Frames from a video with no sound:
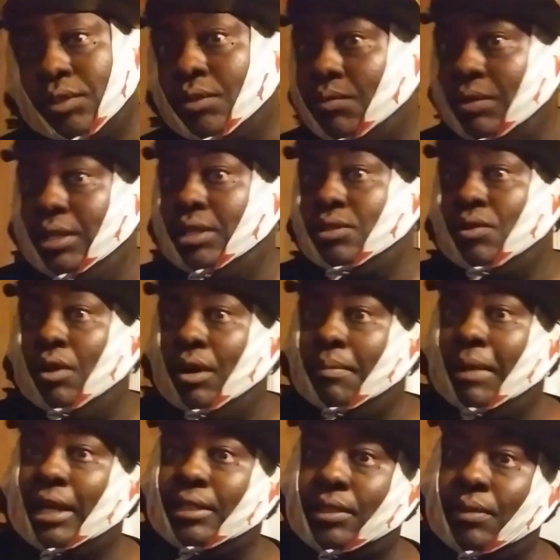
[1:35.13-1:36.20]
We are just going
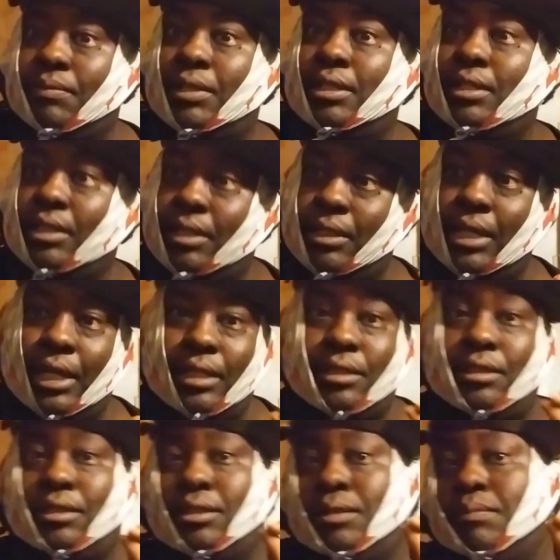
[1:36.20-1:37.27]
by some of the
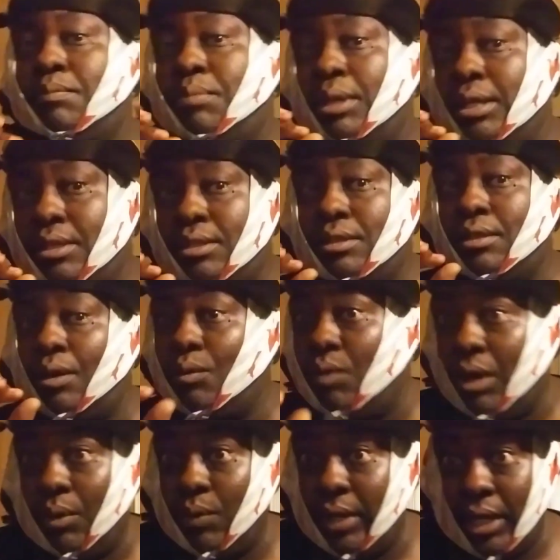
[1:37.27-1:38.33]
nicks and pieces of
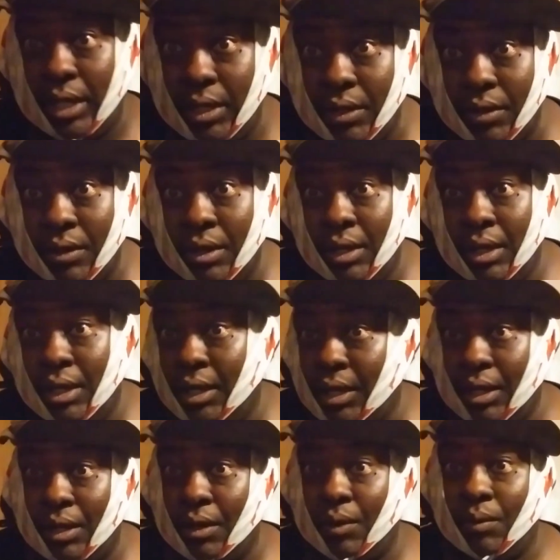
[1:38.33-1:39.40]
what we hear,
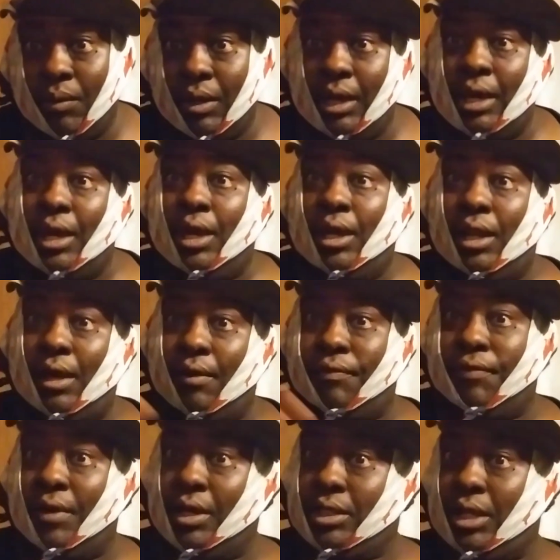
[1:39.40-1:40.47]
you know. Now
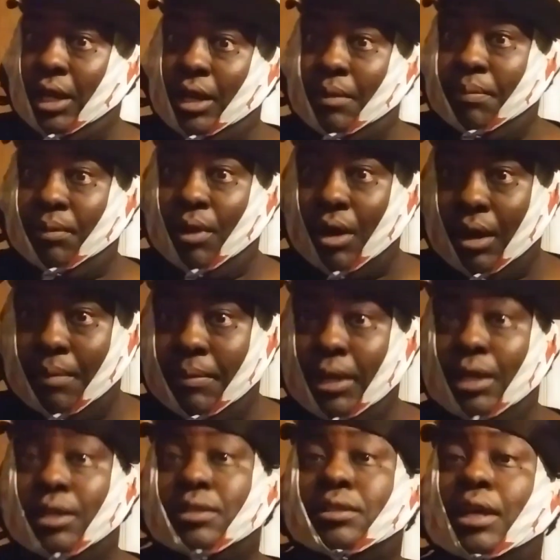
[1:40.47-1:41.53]
for
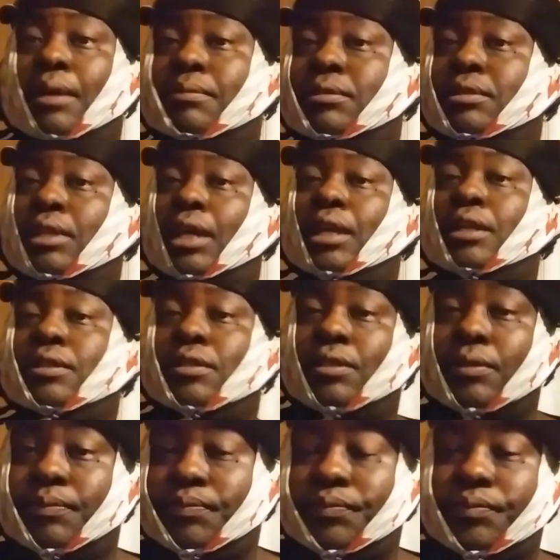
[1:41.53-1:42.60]
unemployment, some
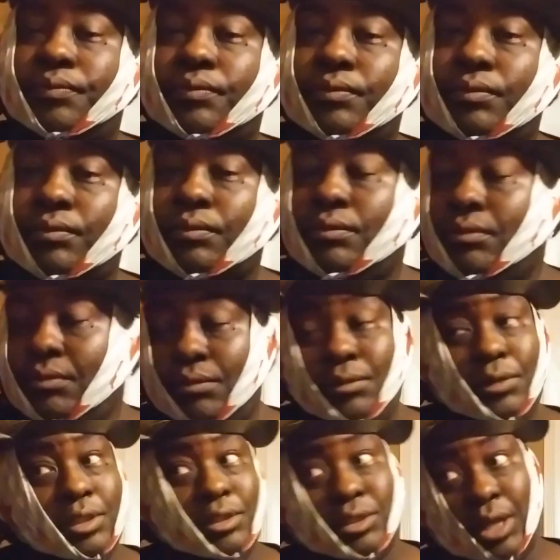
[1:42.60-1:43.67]
states,
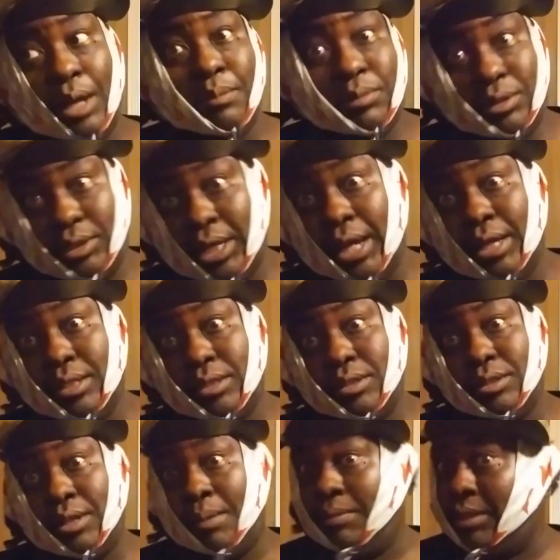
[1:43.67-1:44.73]
some states,
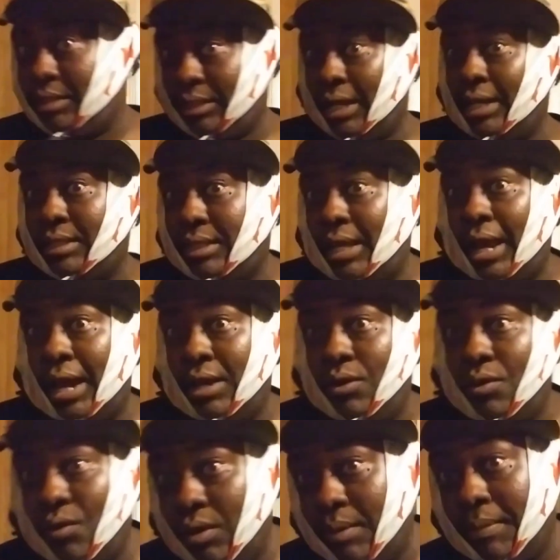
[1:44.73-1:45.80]
some of the states that I
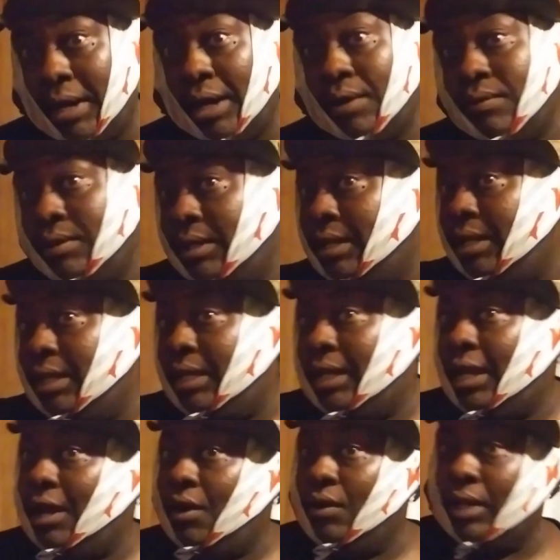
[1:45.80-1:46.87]
knew about,
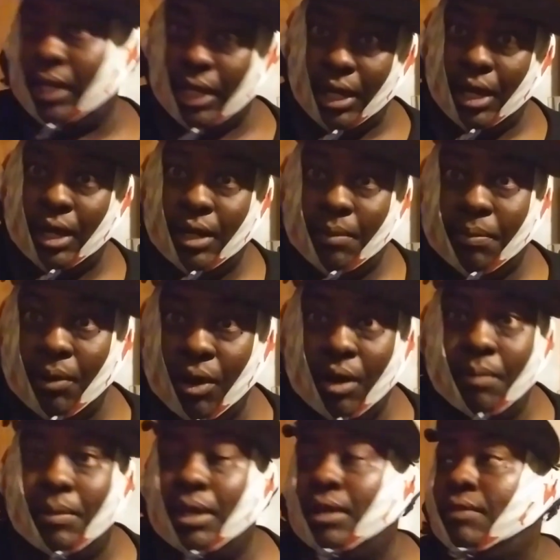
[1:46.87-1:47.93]
they only get
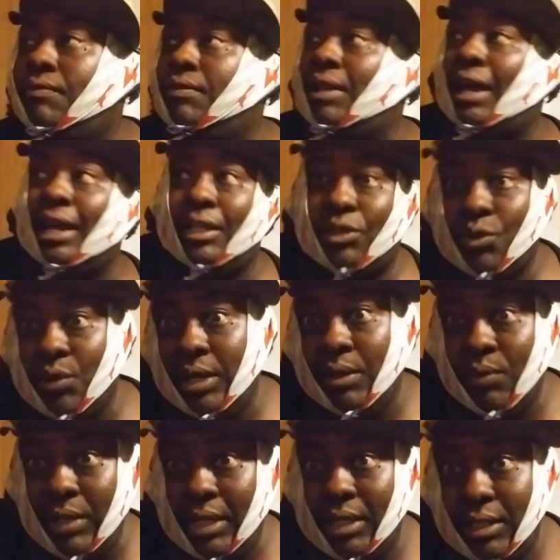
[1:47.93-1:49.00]
unemployment for like three
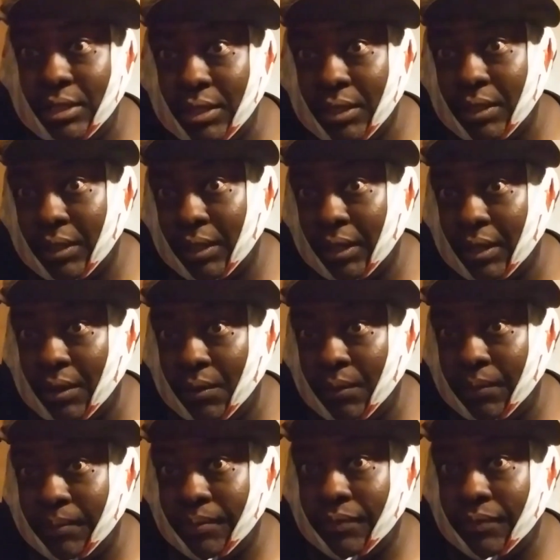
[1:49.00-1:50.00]
weeks, you know.